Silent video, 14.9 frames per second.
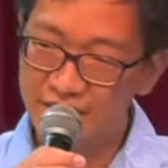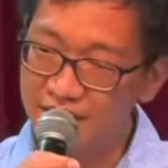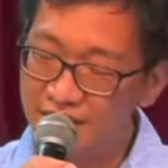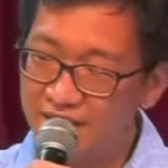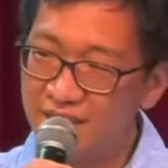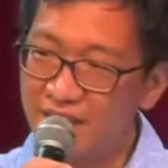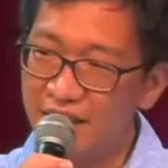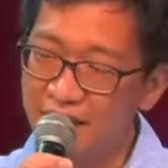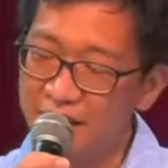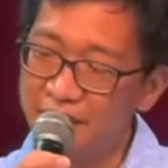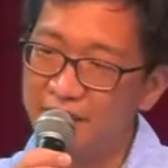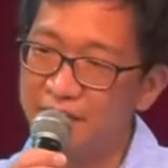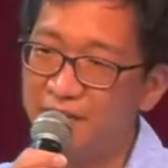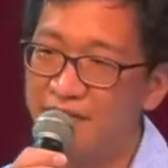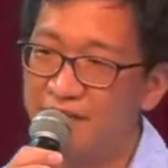this life
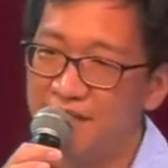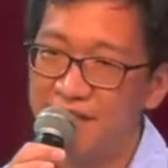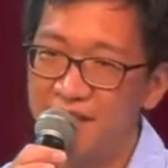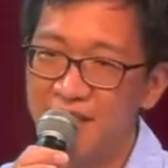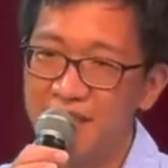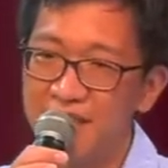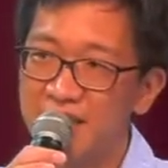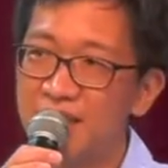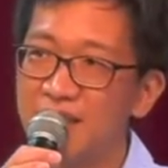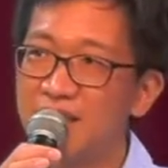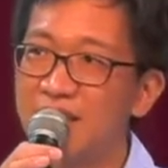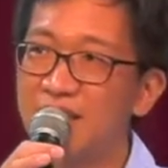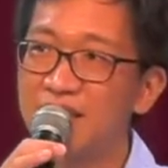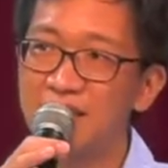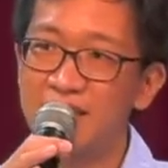
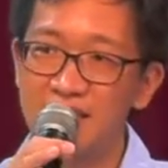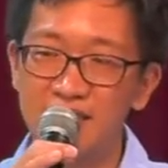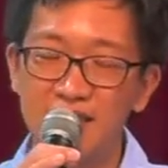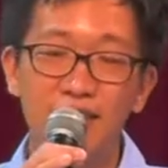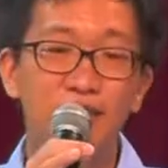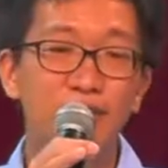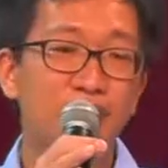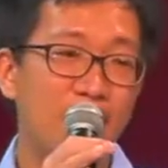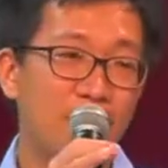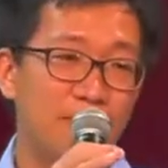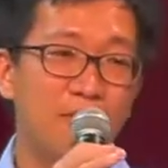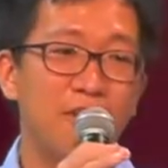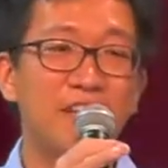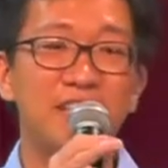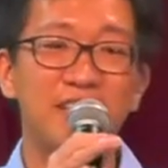is a trial
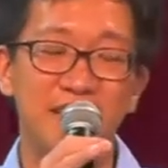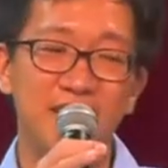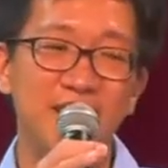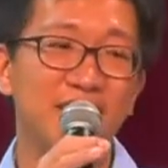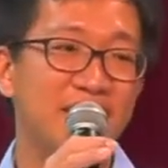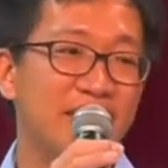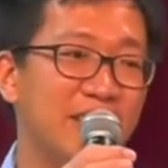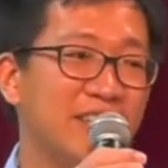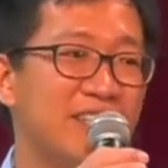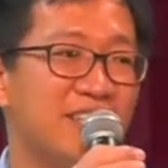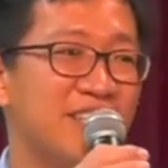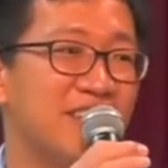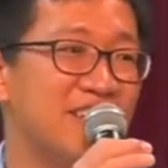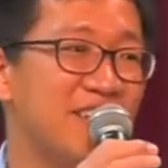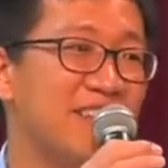for eternity,
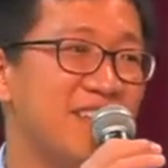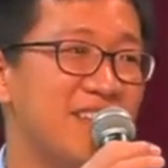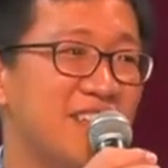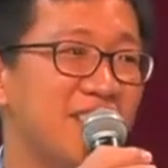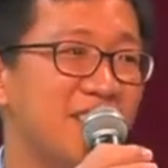right?